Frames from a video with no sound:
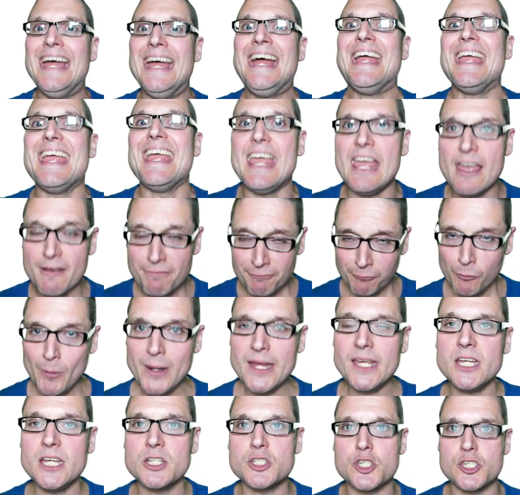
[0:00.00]
if we
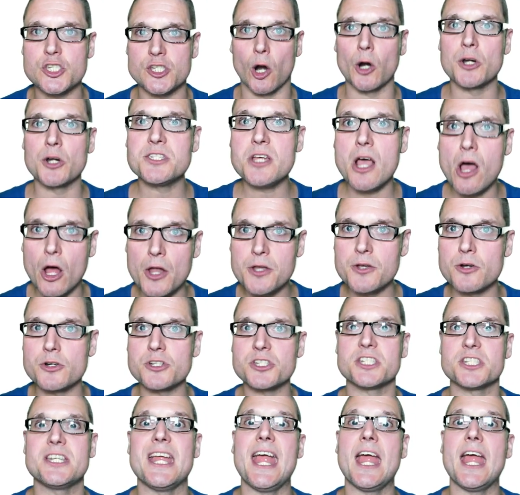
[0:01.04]
can start to
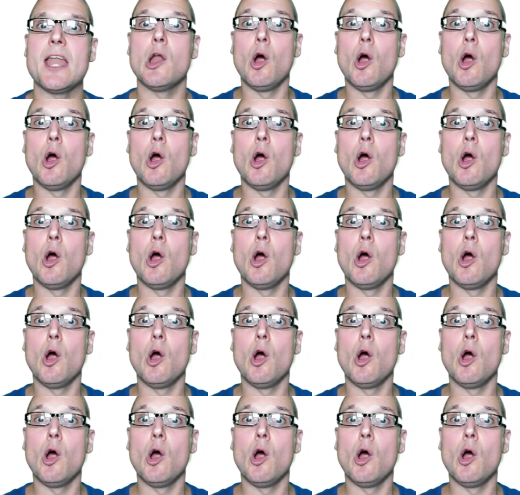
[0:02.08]
understand